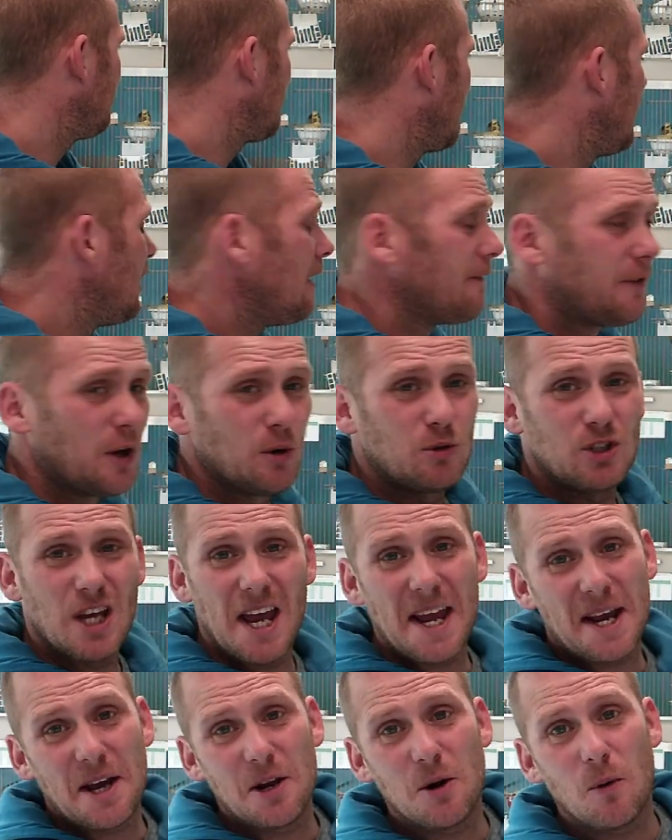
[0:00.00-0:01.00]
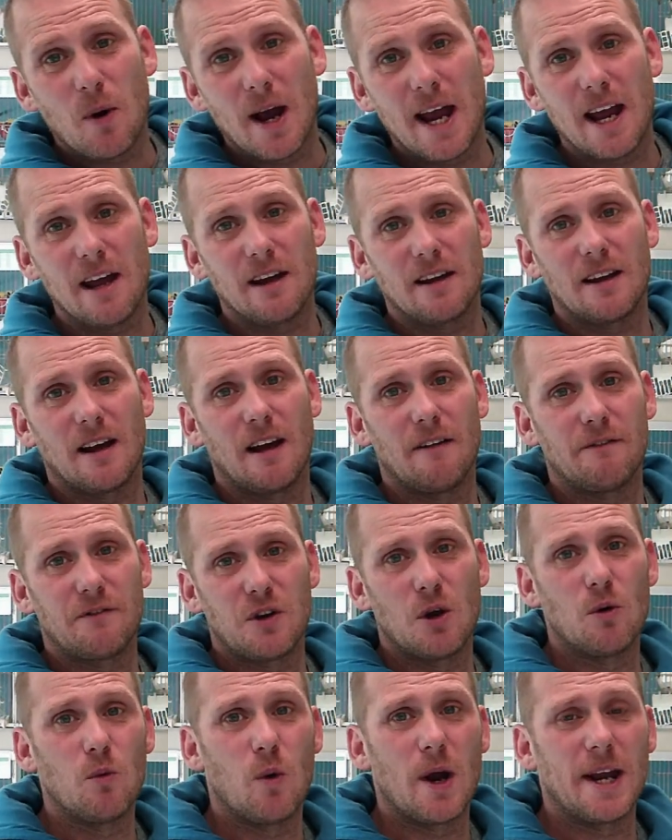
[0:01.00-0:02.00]
a few taken away, a
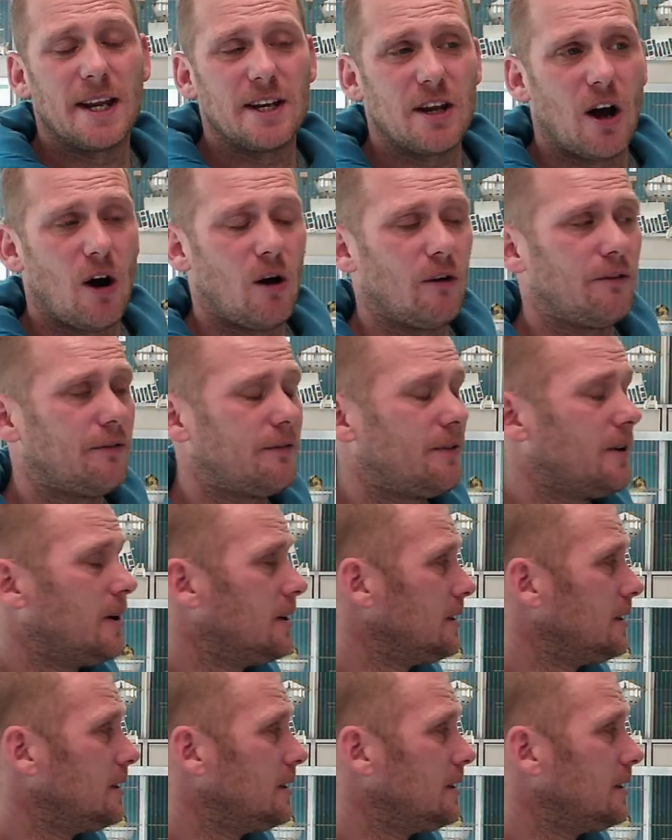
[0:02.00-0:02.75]
few weaned off,